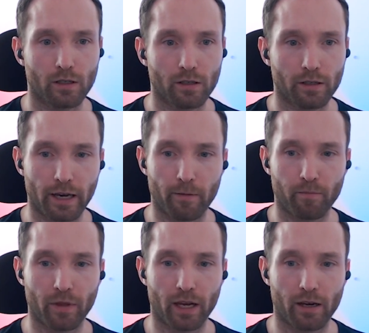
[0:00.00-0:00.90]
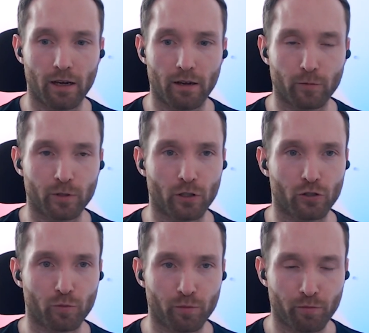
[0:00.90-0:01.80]
Yeah, from a
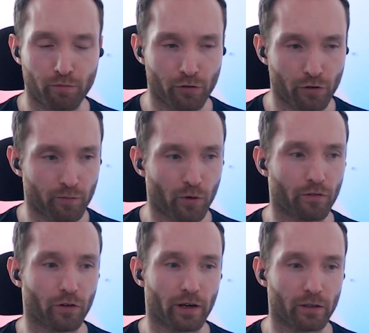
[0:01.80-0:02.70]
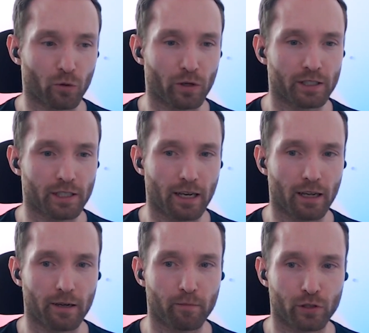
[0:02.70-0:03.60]
social proof point of view, I'd always say,
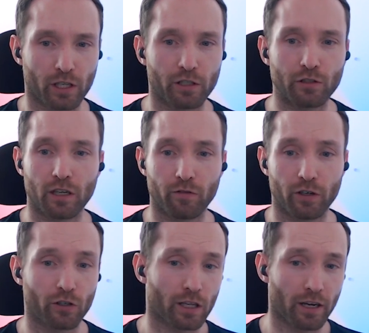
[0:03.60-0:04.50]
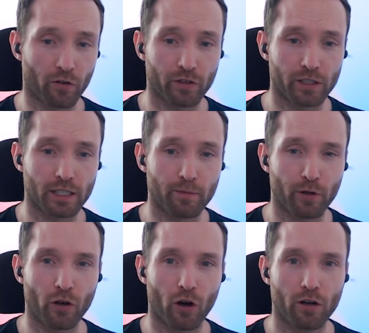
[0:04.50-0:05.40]
like, present yourself in a good light, obviously,
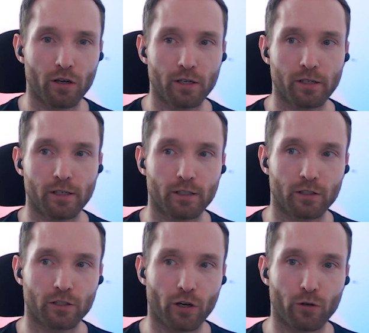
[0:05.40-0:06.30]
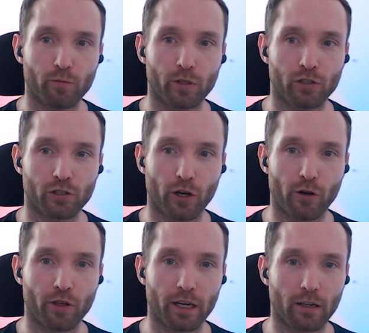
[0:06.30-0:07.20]
but not so much so
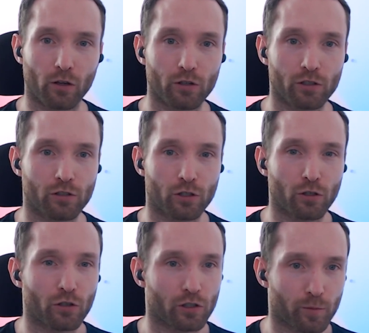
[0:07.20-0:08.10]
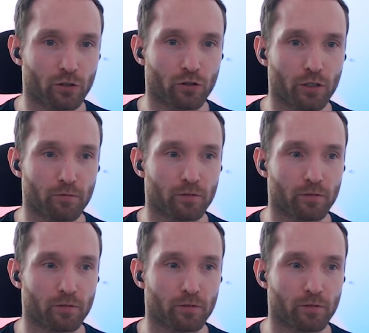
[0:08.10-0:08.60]
that it looks too good to be true.